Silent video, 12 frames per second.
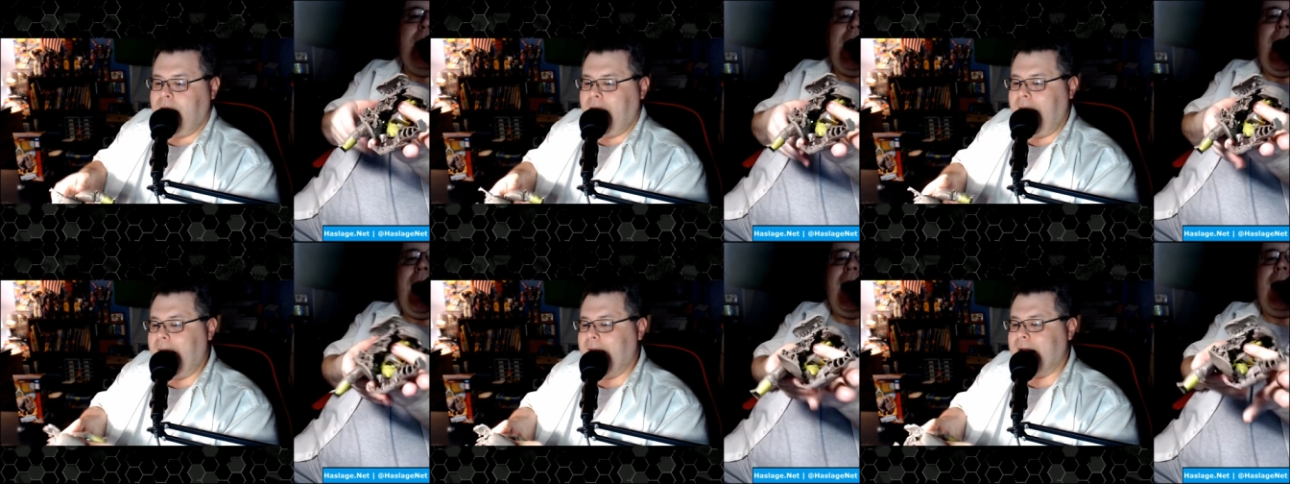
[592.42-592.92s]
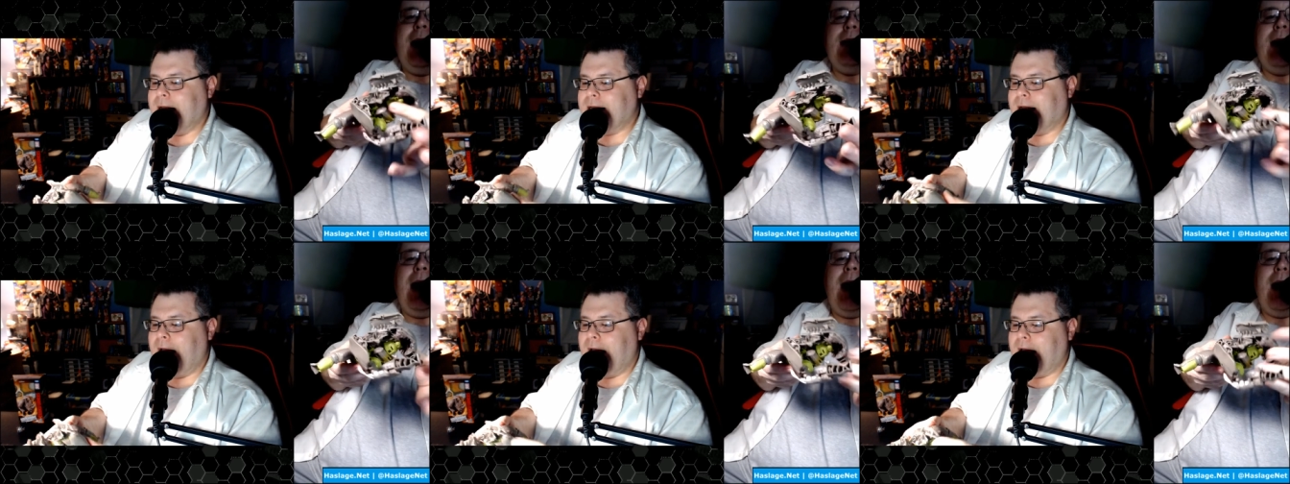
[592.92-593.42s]
and
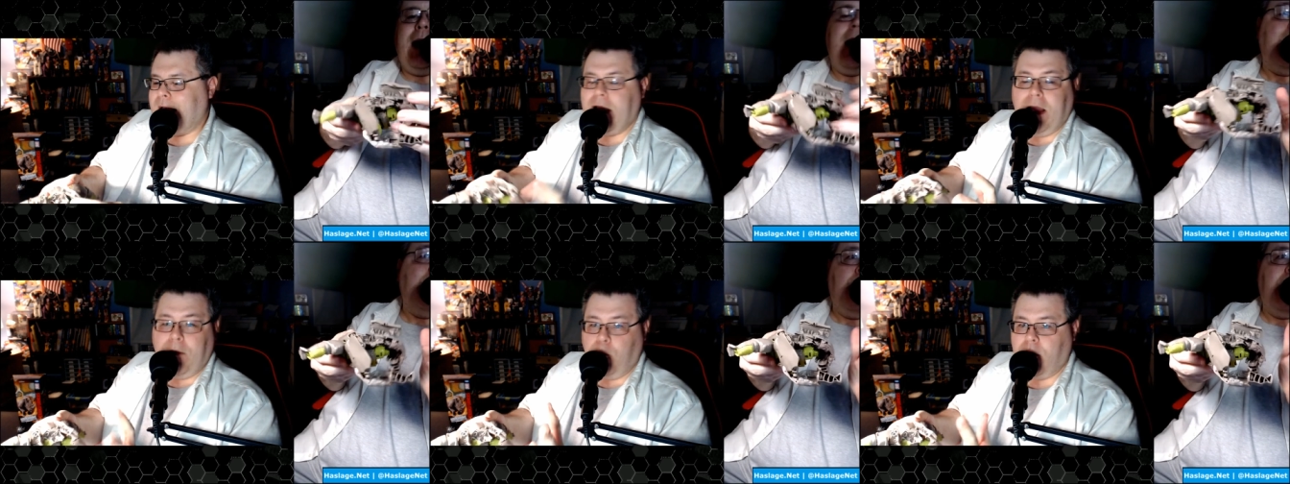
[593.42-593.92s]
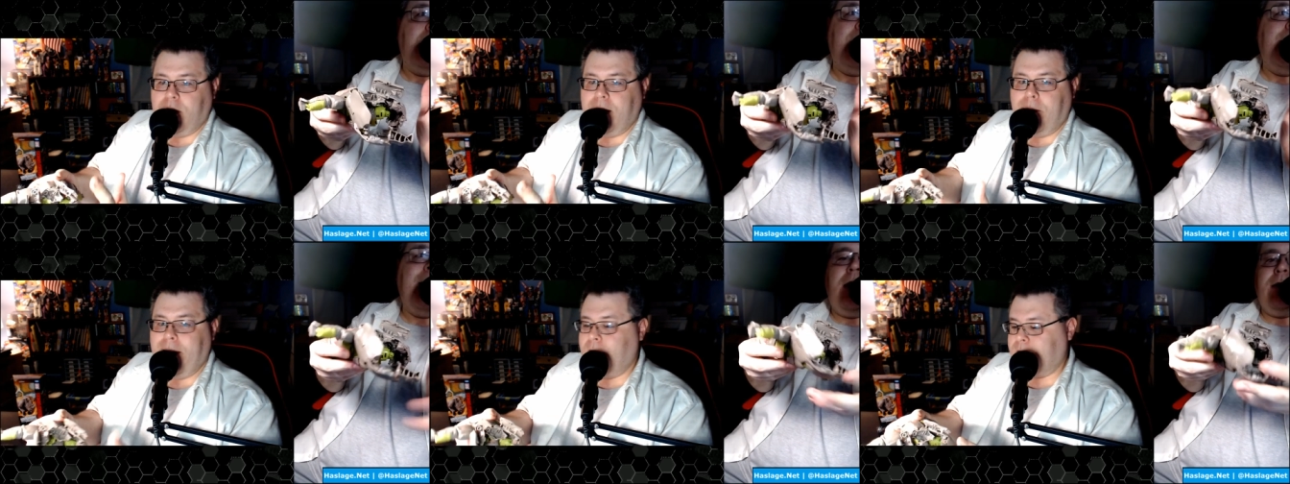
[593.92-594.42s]
I worry
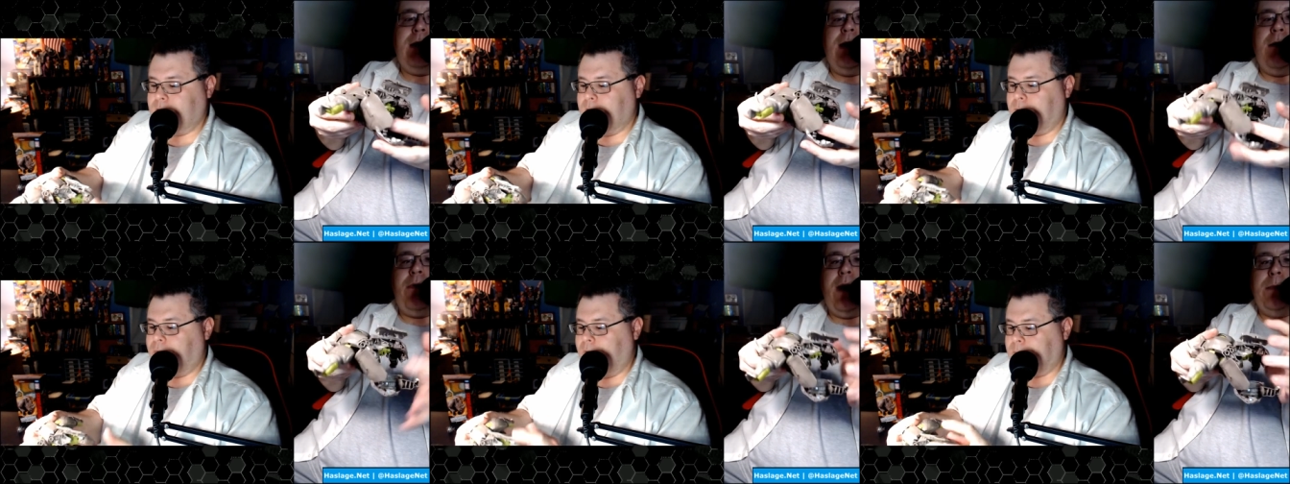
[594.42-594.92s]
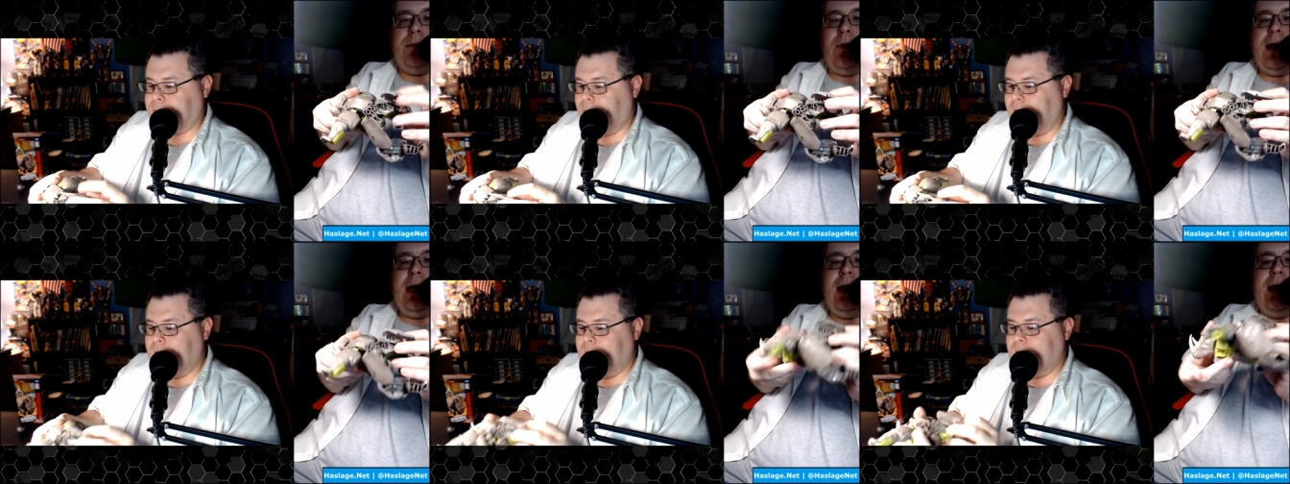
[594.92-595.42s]
about perhaps
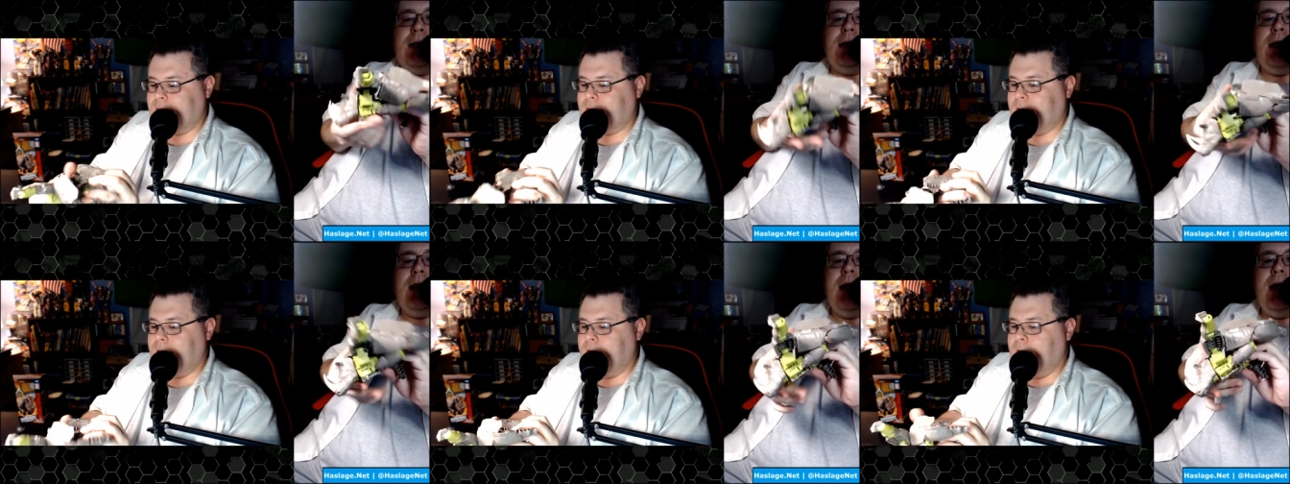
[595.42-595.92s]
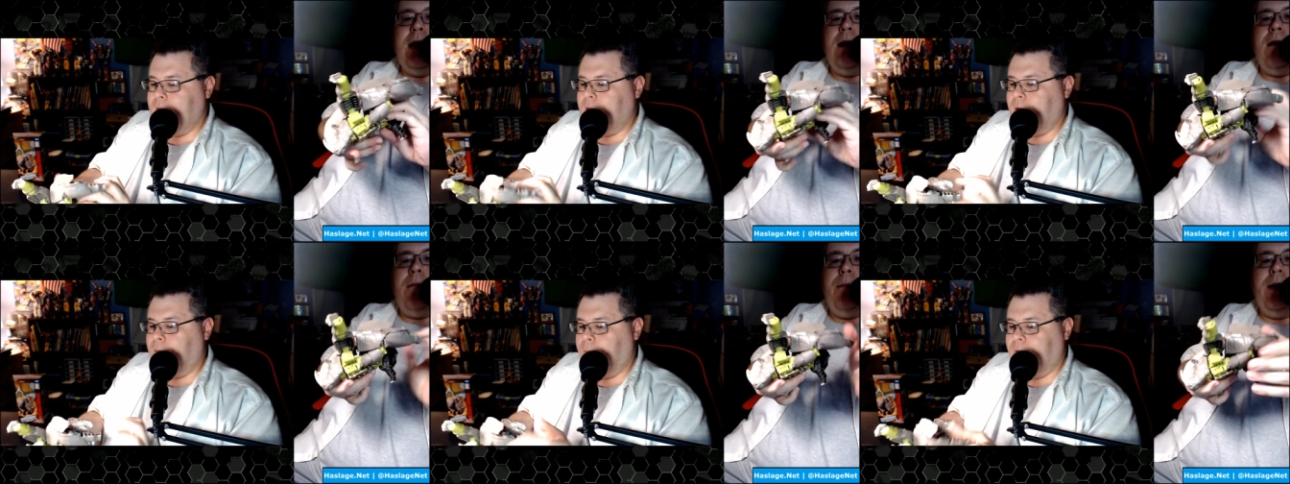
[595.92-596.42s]
breaking it,
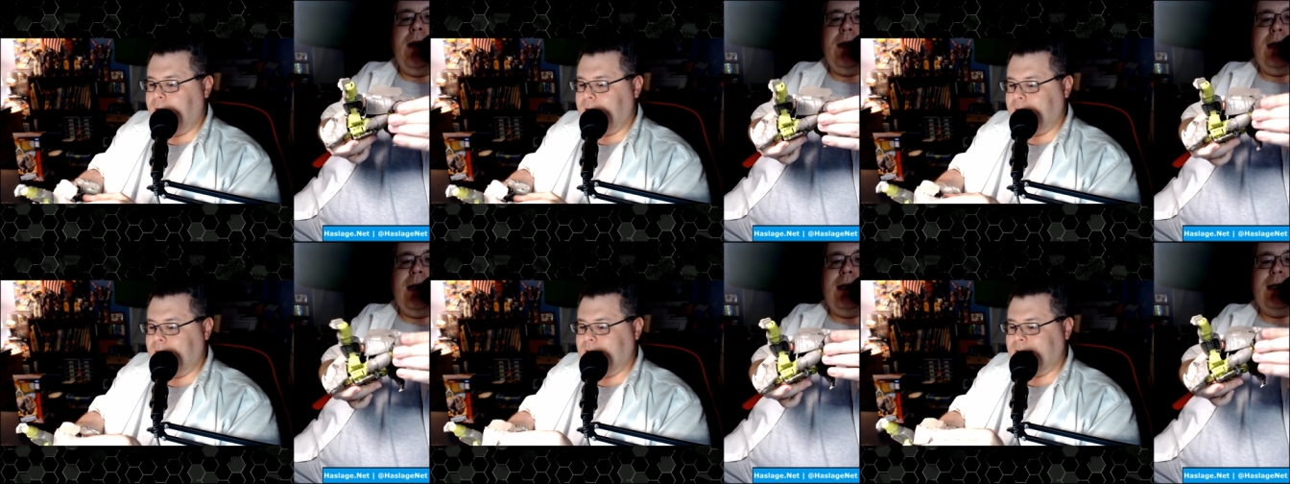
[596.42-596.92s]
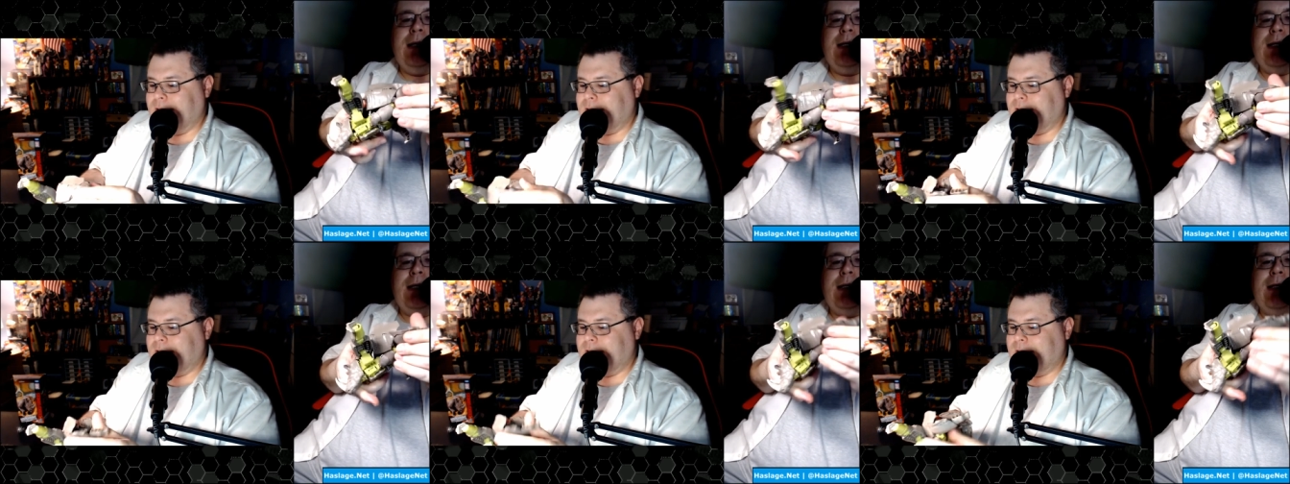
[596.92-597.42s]
but
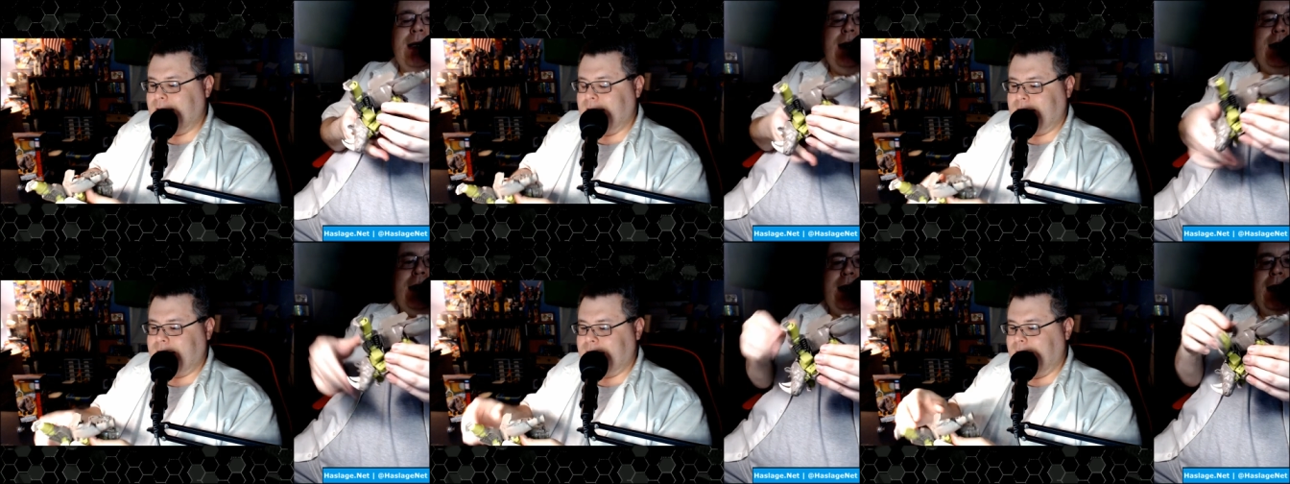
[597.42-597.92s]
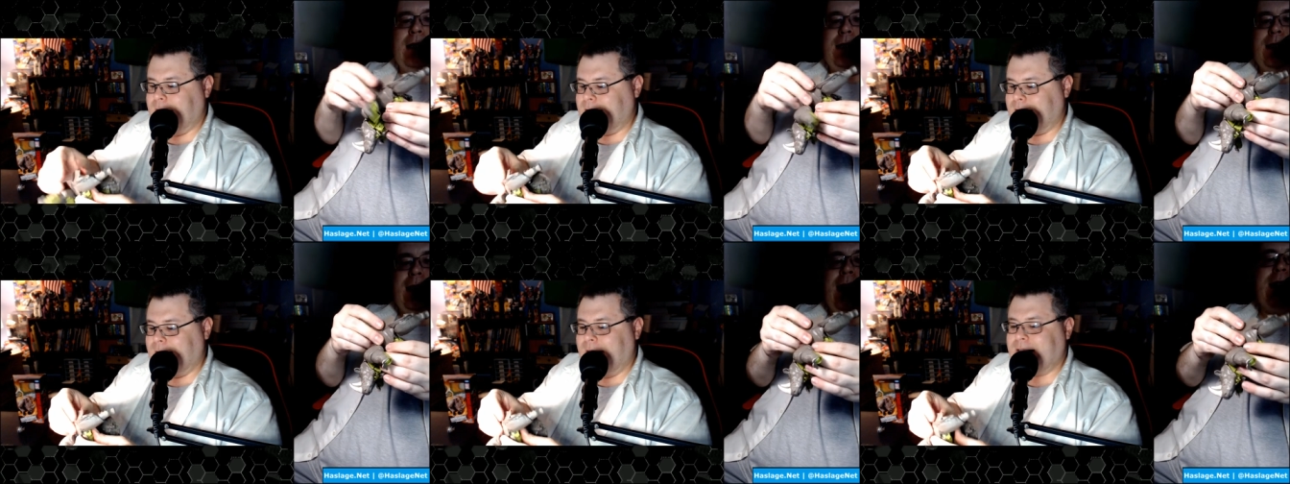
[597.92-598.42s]
it
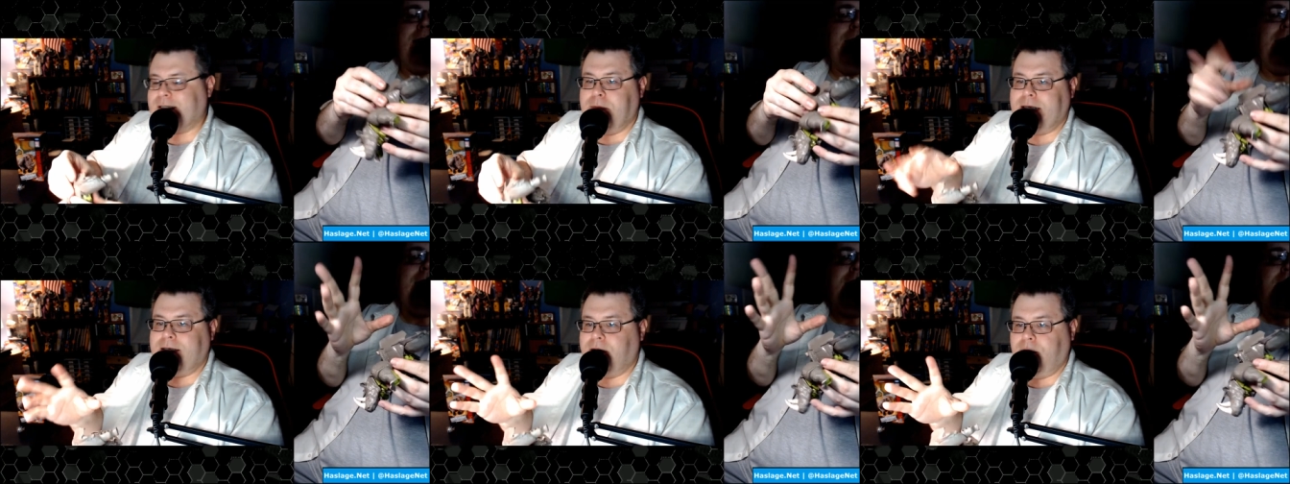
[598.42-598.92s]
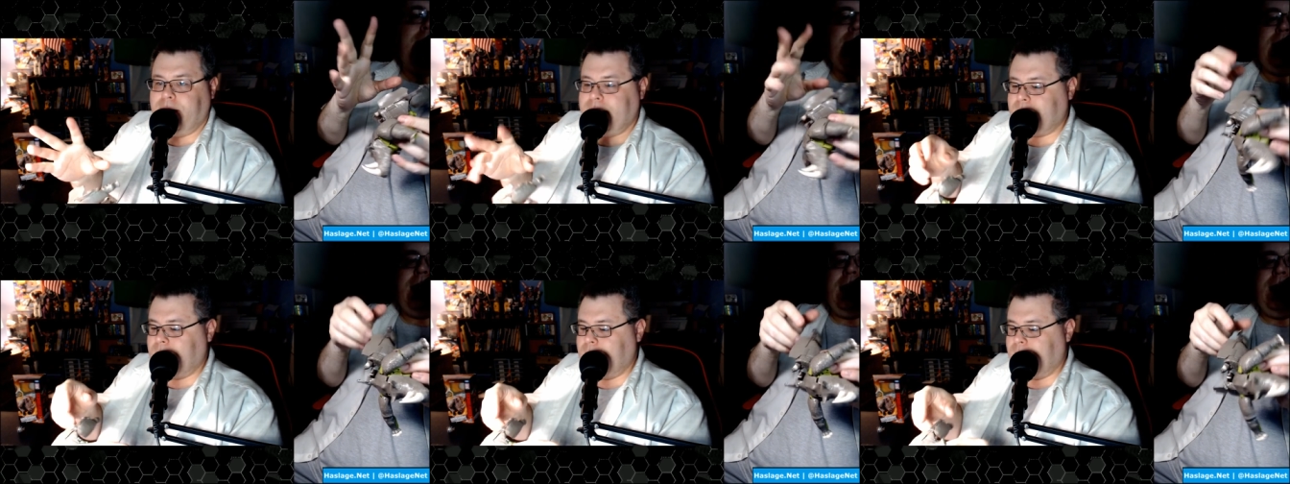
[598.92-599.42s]
lets me do it,